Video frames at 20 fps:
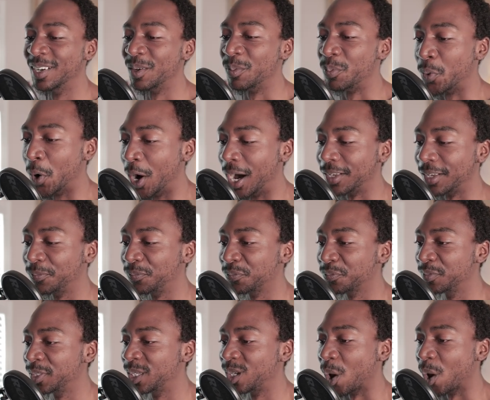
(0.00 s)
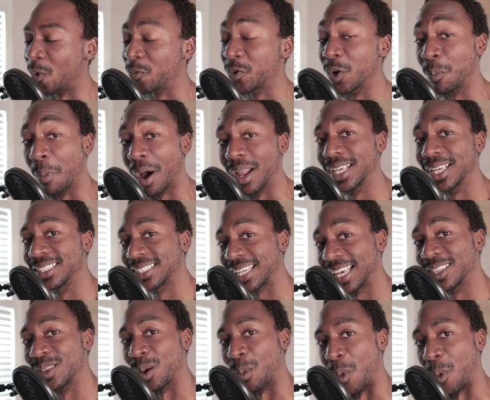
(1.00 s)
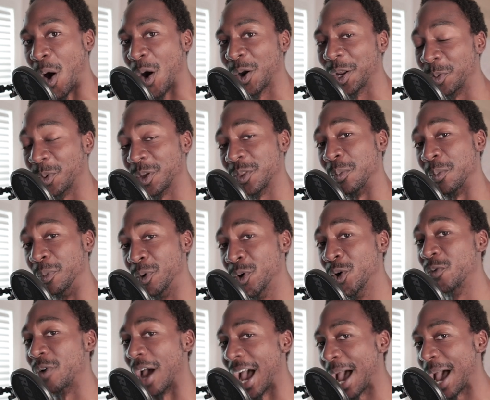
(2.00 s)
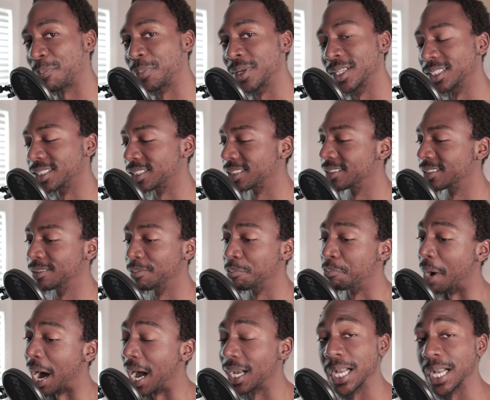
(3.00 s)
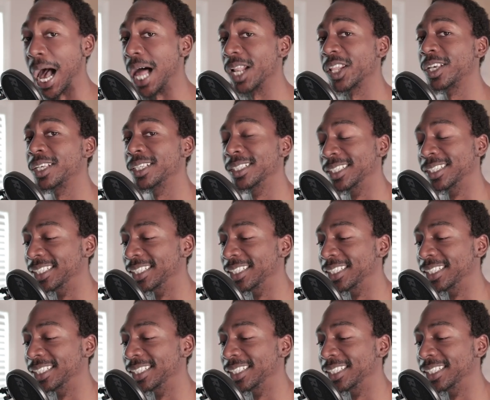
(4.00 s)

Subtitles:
But, you know, if your money's in the market when the move happens, by golly,